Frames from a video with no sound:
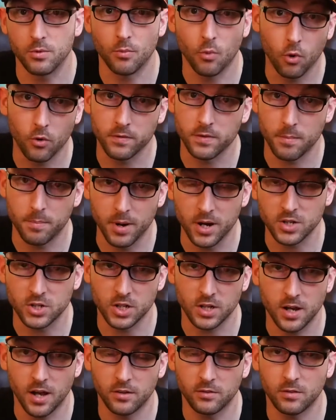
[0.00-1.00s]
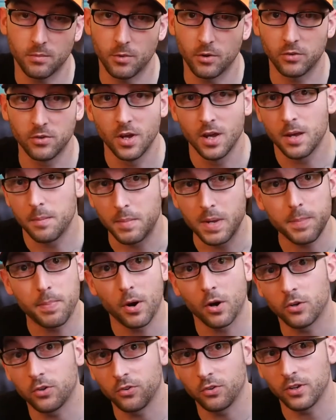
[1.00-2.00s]
more of the budget customers. Me
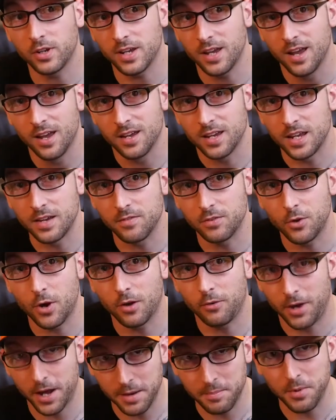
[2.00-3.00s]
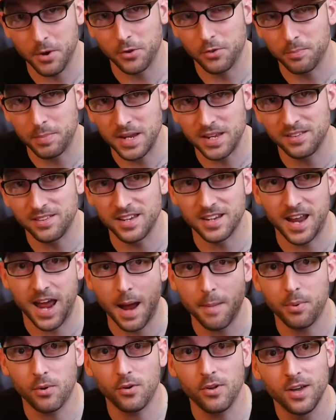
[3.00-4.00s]
personally, even though I like both PC and
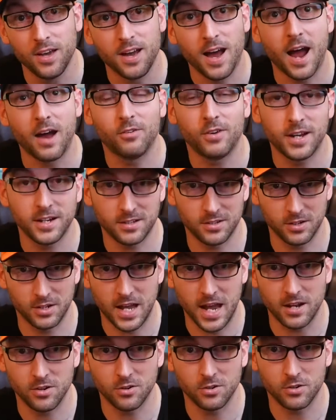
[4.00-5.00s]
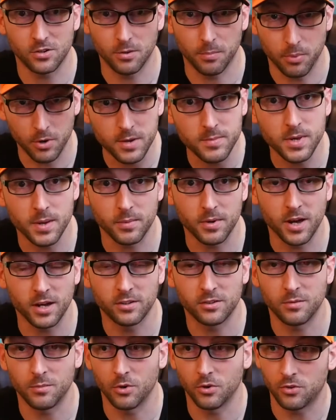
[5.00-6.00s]
Apple, I like to cater to the premium
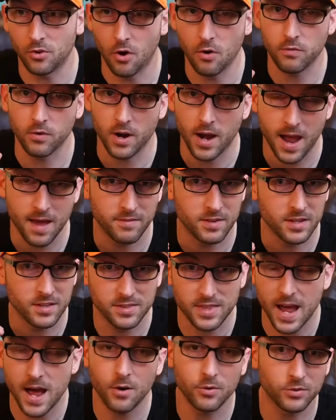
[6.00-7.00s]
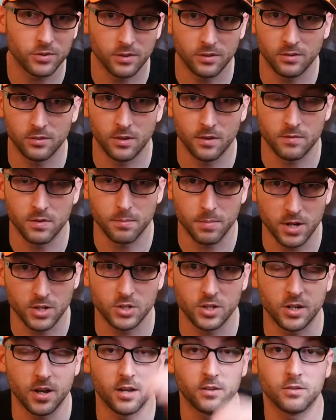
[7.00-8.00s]
customers over having thousands of the
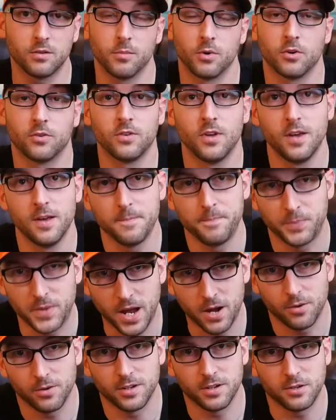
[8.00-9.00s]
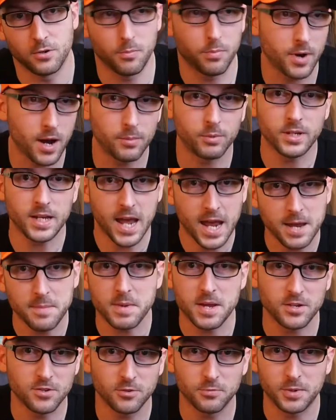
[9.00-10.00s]
budget customers. Now, you probably hate
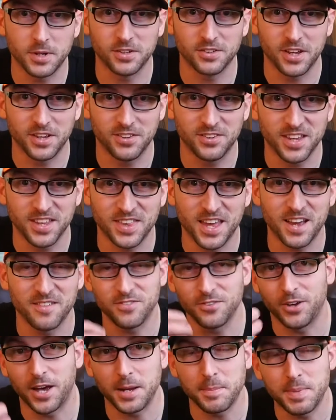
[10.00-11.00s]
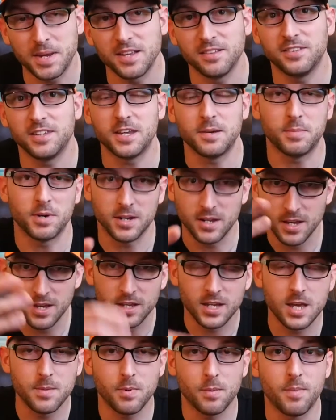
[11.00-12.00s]
me just because I said that if you like PC, but
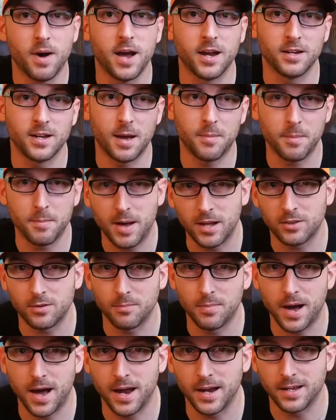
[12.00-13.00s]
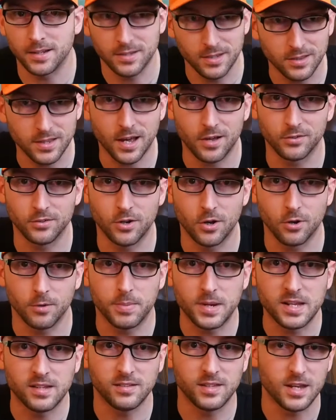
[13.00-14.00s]
keep in mind, I'm about to buy a $10,000
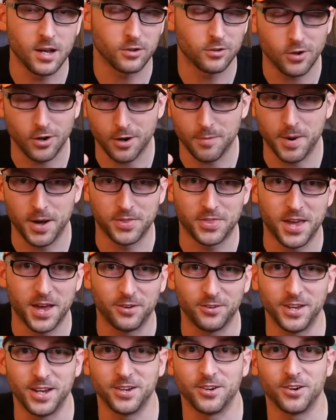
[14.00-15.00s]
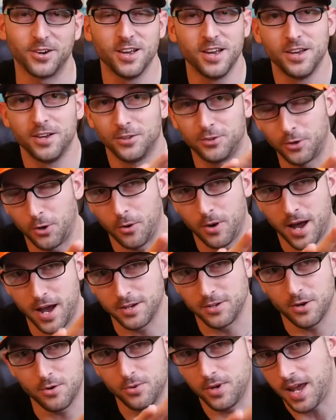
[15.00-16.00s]
PC. I'll talk about that later. So
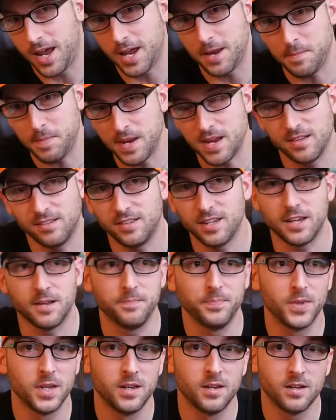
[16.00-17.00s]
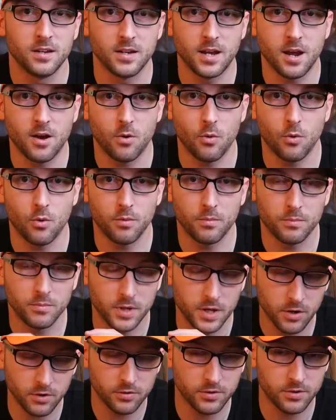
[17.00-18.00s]
I don't hate PC. Now,
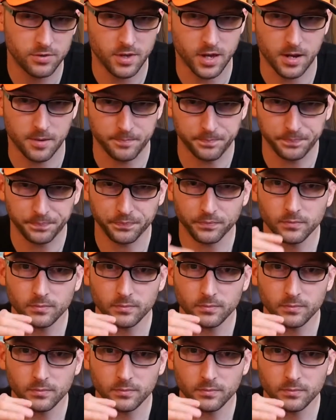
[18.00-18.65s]
here's the thing.